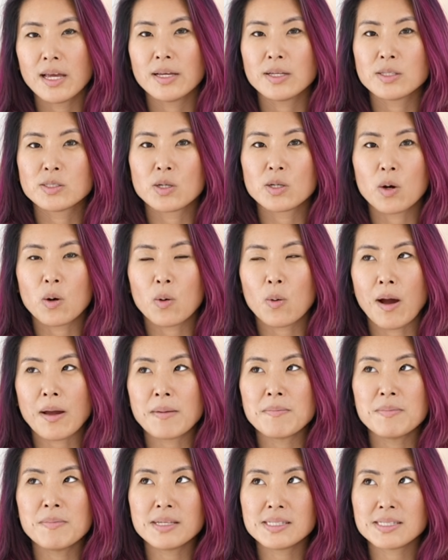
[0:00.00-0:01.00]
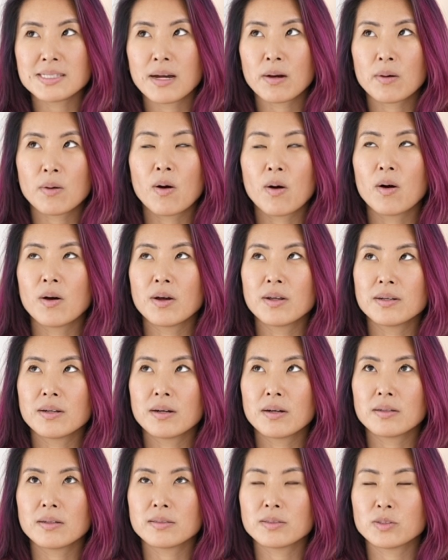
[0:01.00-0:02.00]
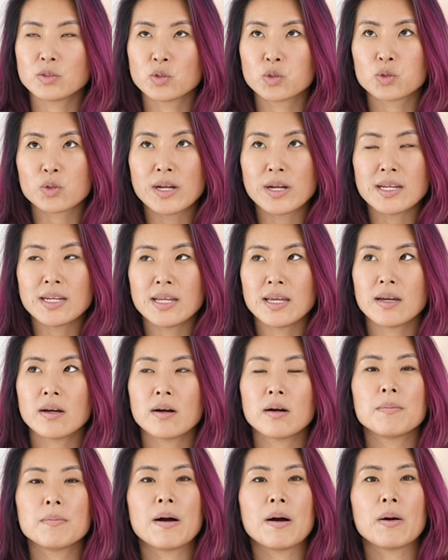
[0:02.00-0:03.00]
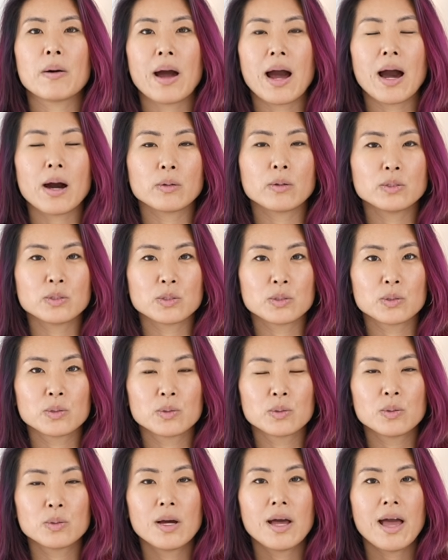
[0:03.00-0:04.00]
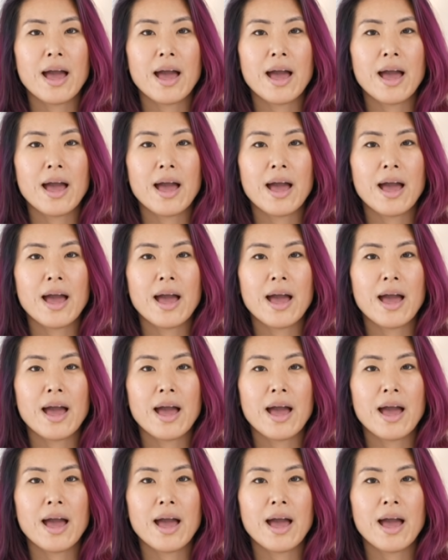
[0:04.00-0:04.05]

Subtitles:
so I missed out on training about how to